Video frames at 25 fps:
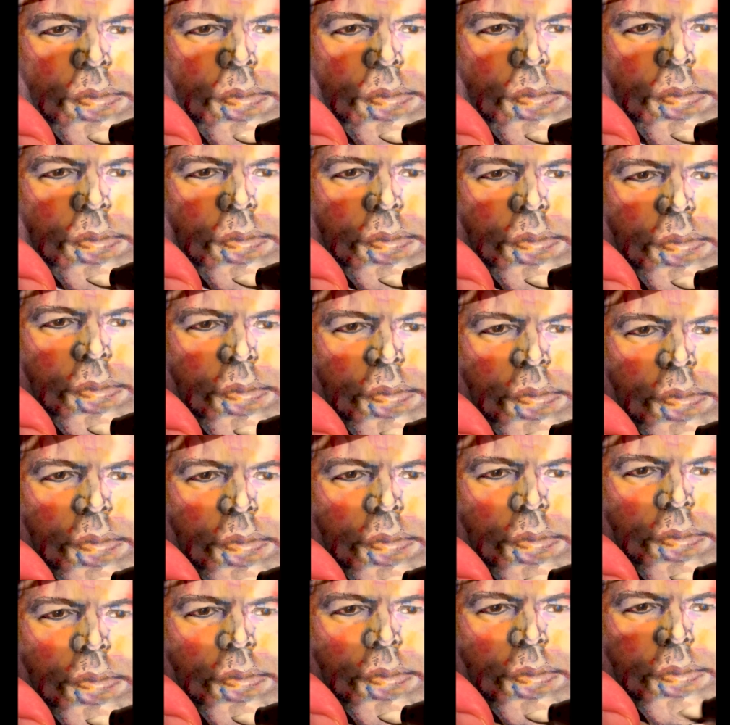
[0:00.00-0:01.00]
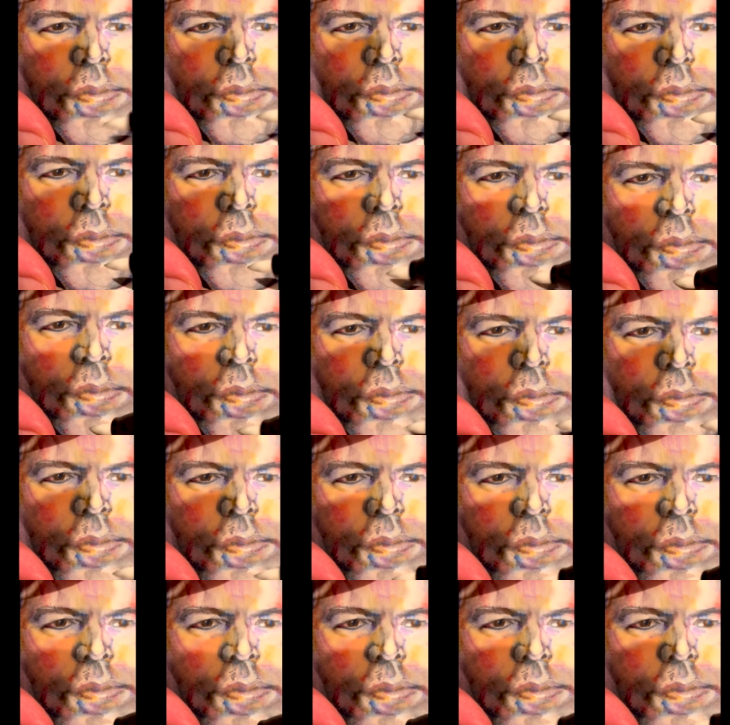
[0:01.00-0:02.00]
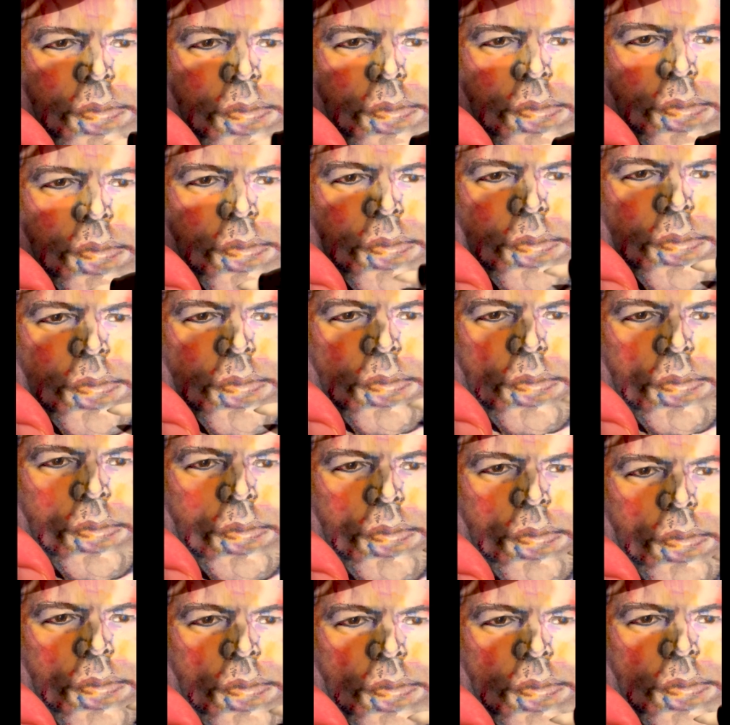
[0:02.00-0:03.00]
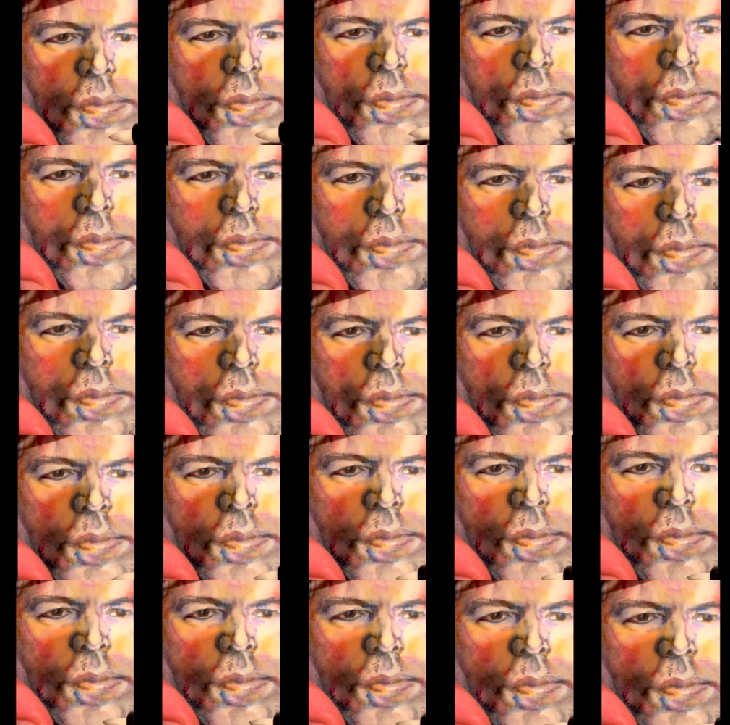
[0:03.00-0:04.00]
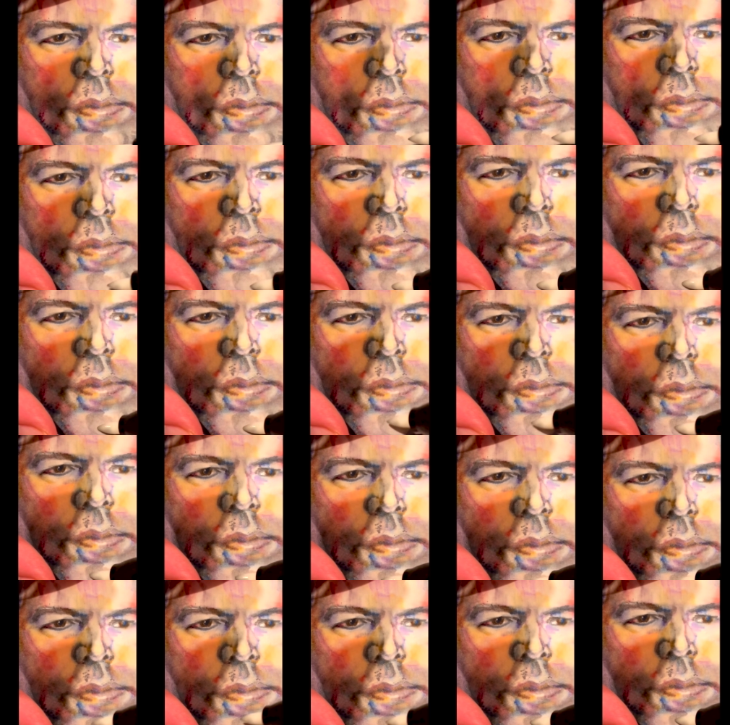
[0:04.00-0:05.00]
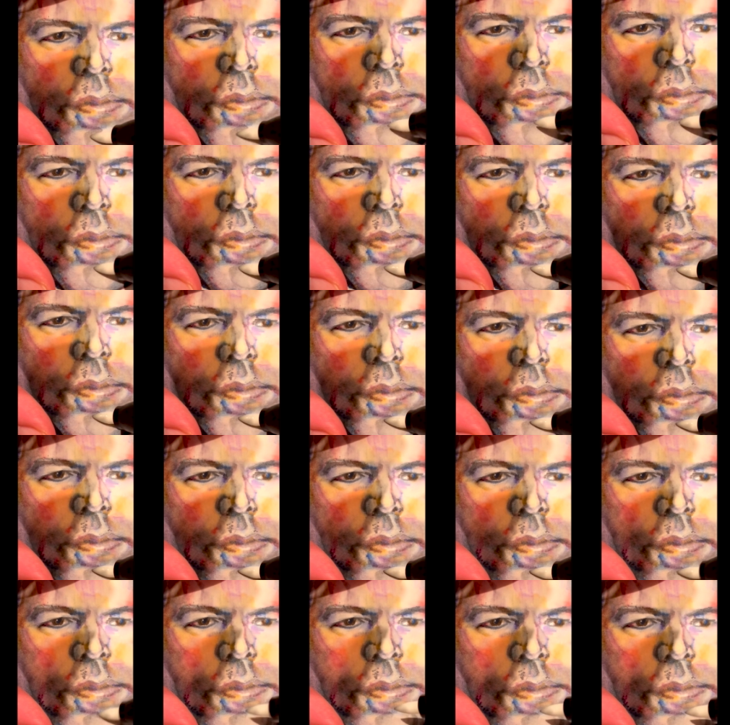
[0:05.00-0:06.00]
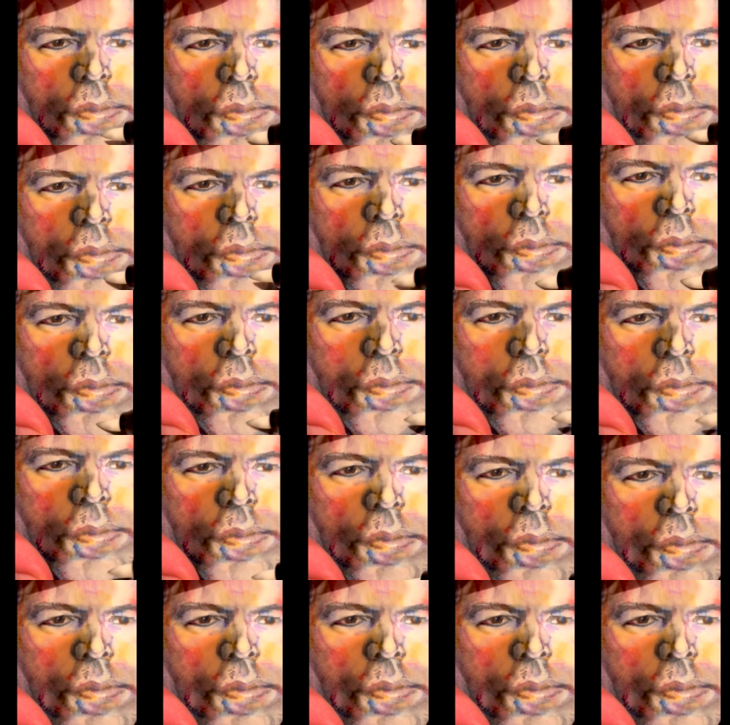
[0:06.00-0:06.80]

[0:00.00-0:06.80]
engages people on different levels, so they can walk in and interpret their work at whichever inception point they have to engage it